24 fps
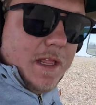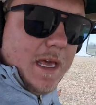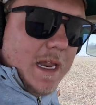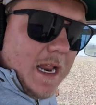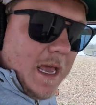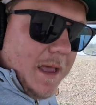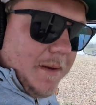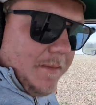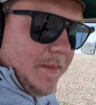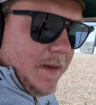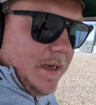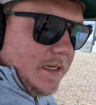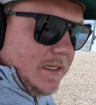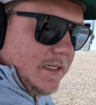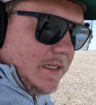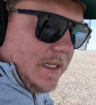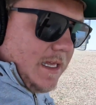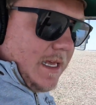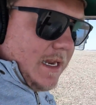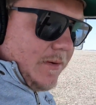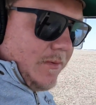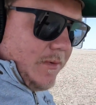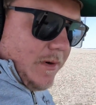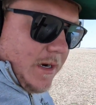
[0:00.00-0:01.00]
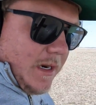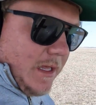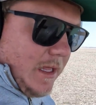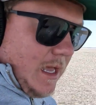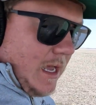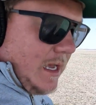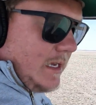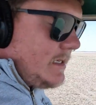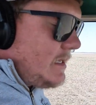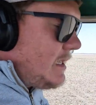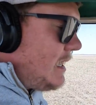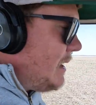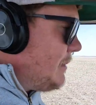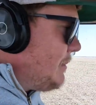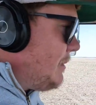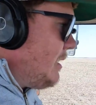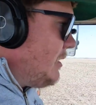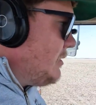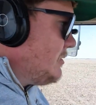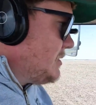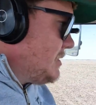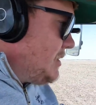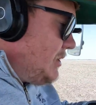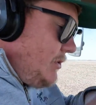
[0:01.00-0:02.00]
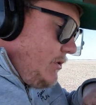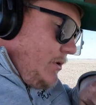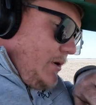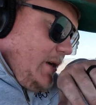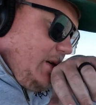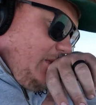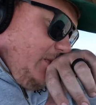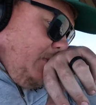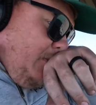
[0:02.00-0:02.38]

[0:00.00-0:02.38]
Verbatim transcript: that I missed that when the last time I was doing it.